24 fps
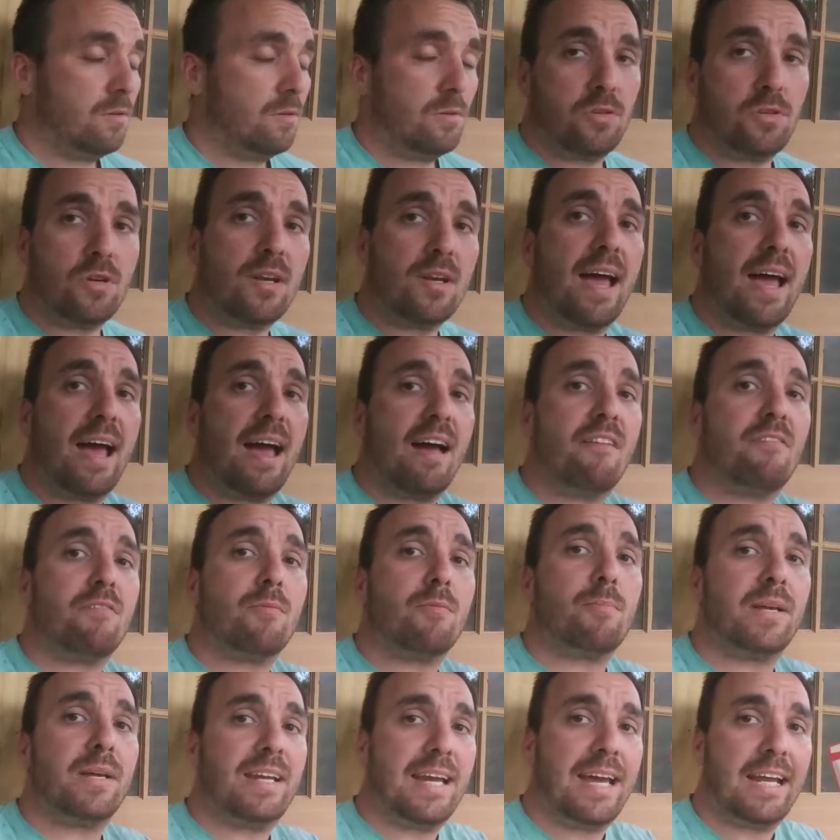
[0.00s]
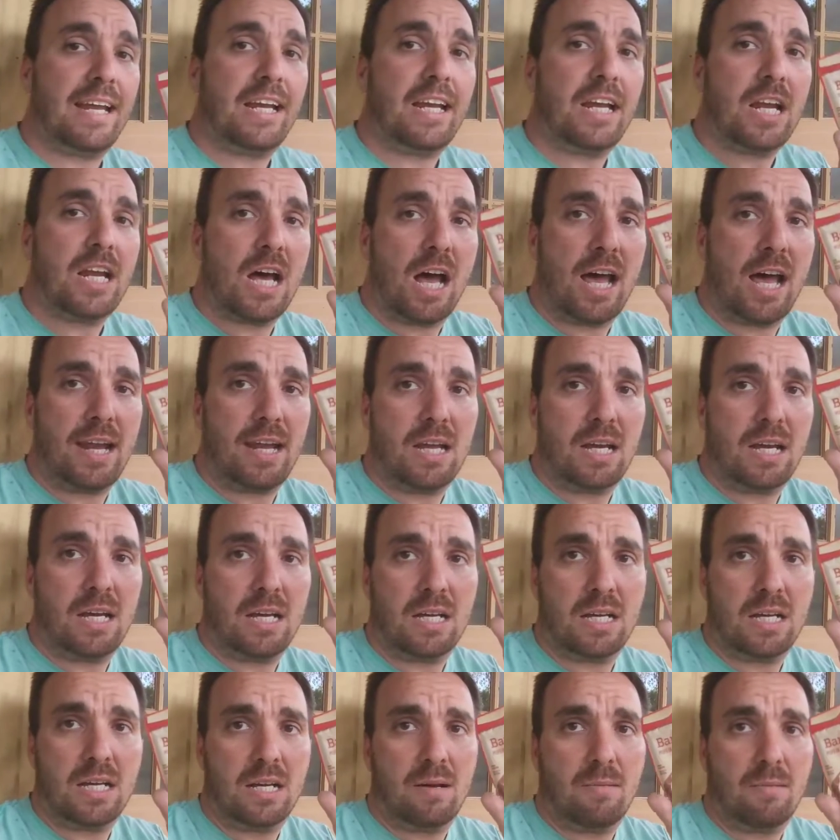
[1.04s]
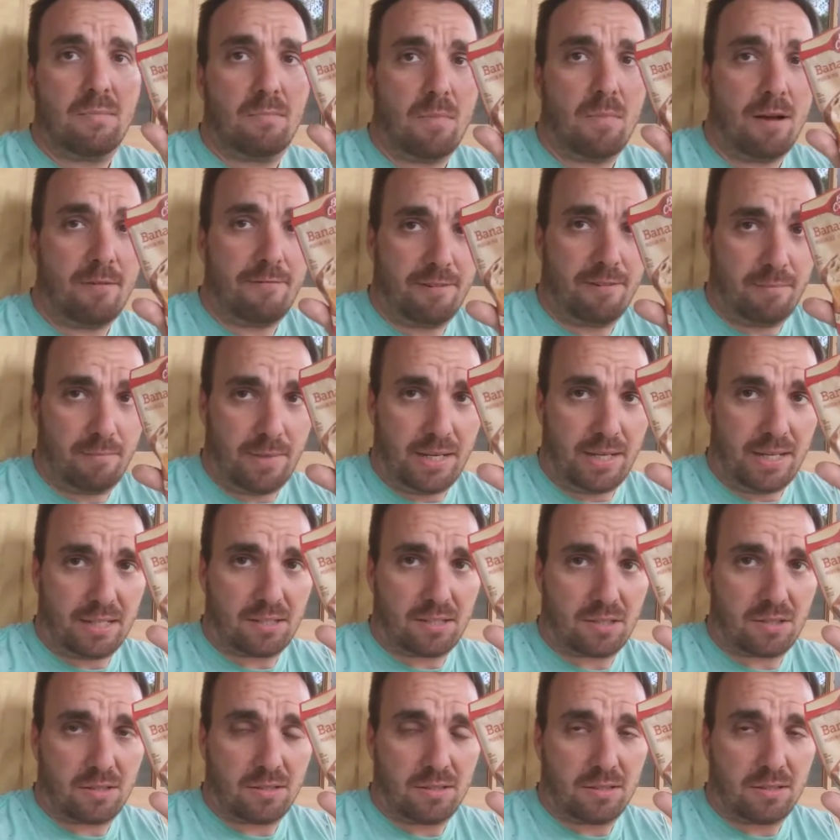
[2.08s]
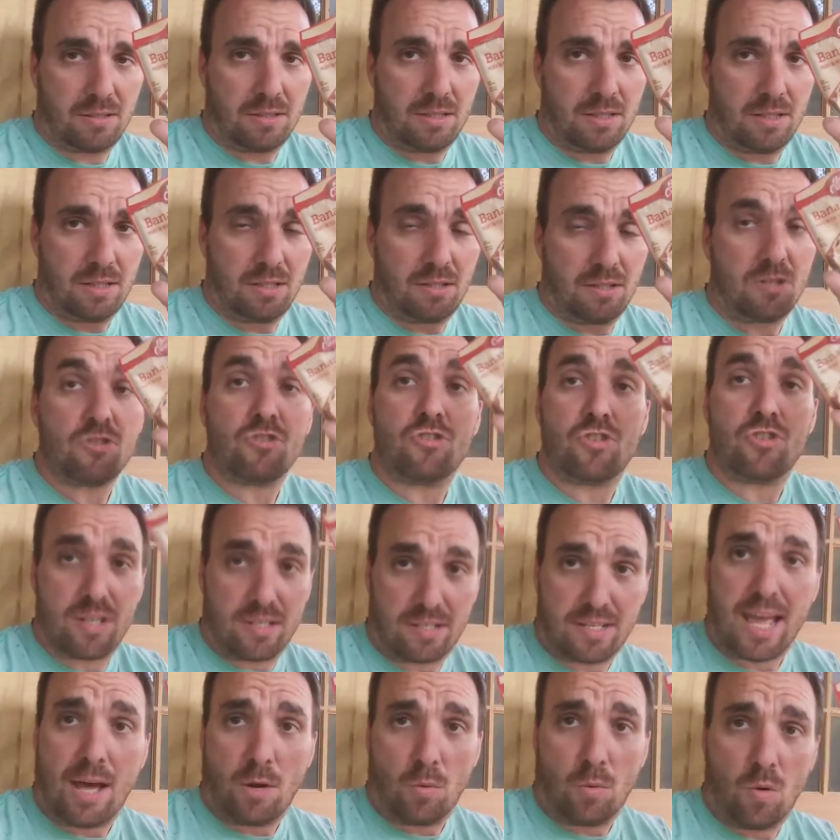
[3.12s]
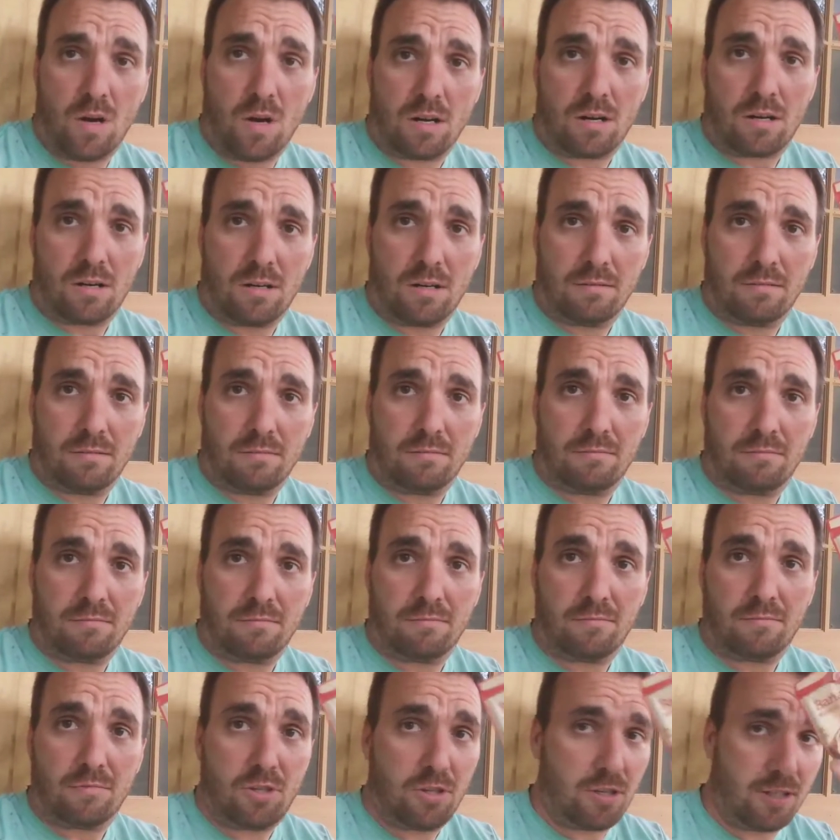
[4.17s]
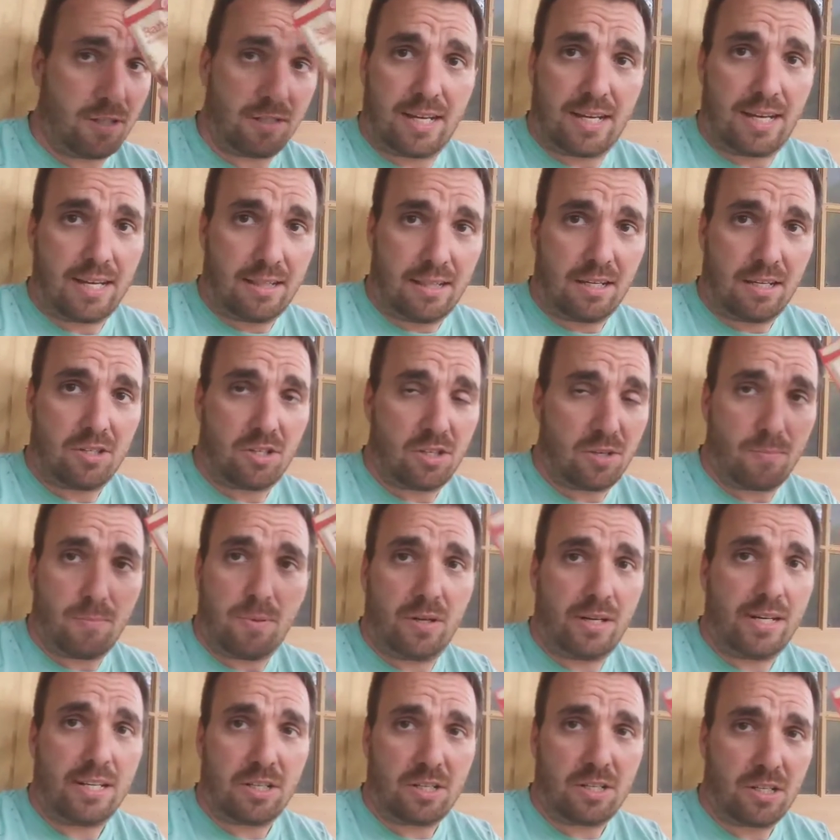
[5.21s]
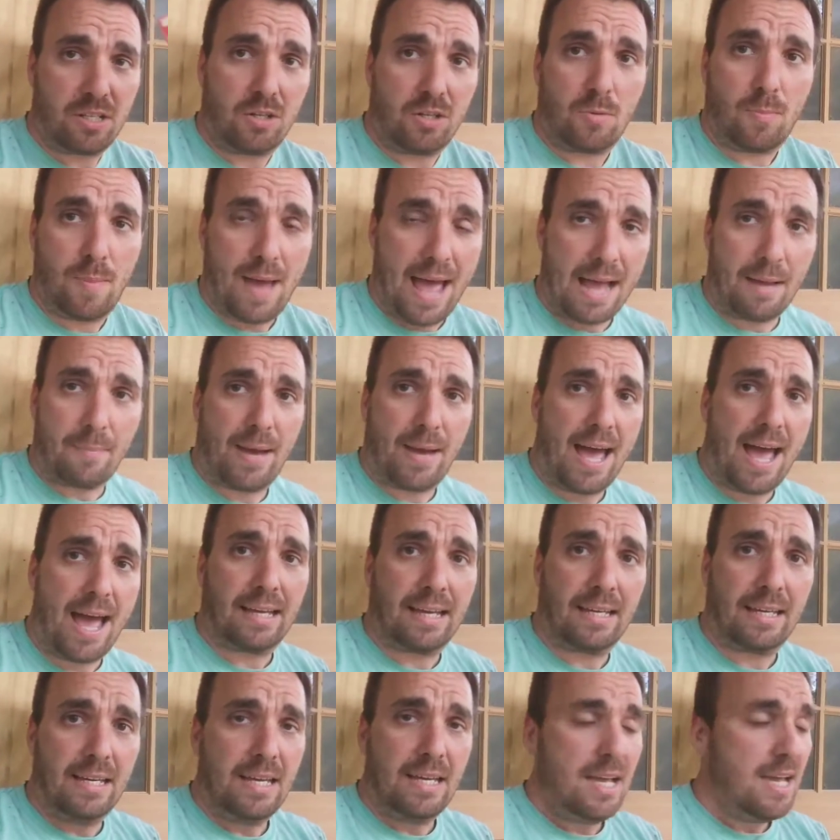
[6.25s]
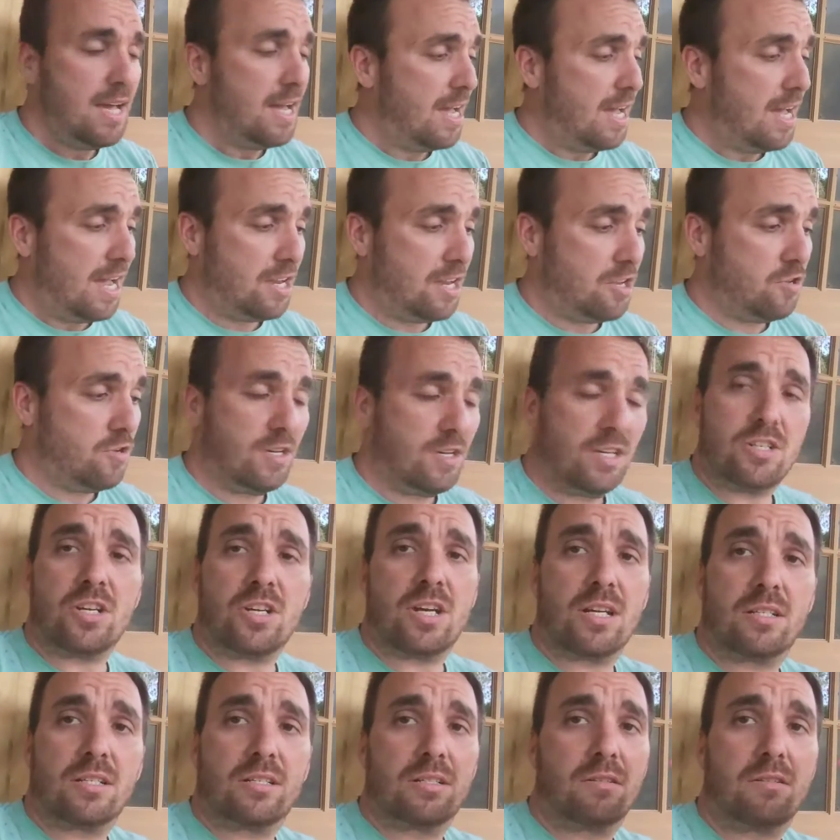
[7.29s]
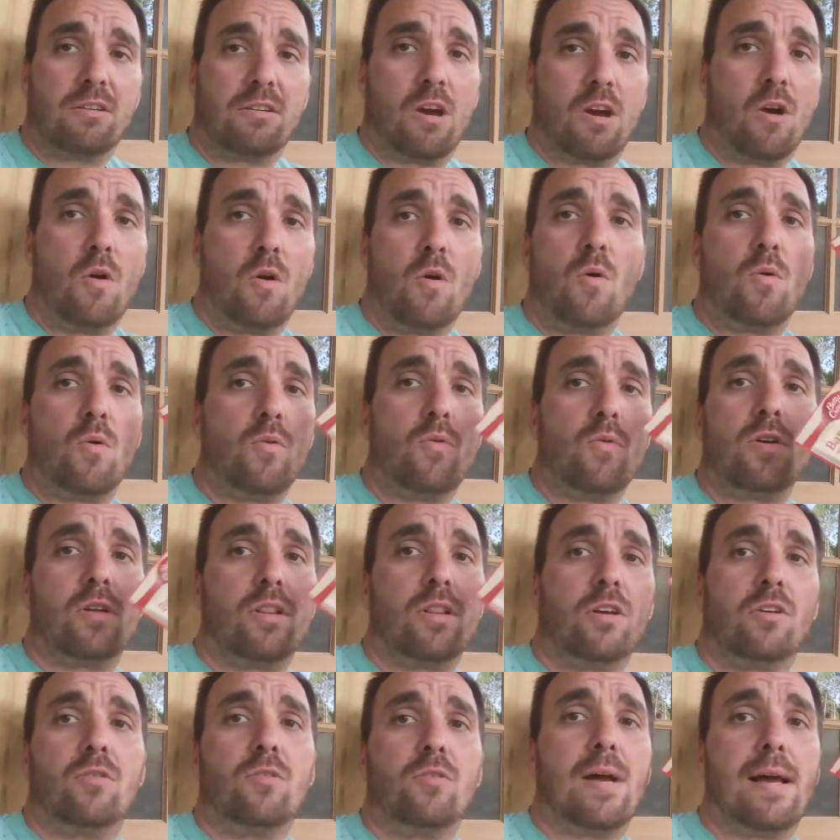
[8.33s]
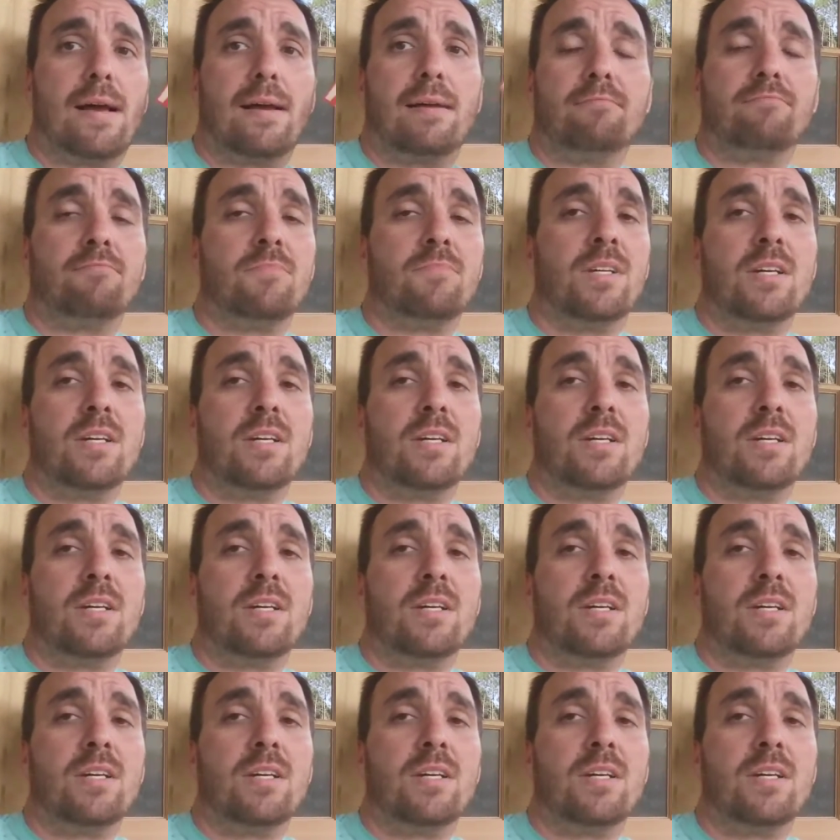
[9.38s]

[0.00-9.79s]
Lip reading: you should have banana nut muffin mix. Just add water. So you can take this, you can put it in your little backpack, and you can just go your little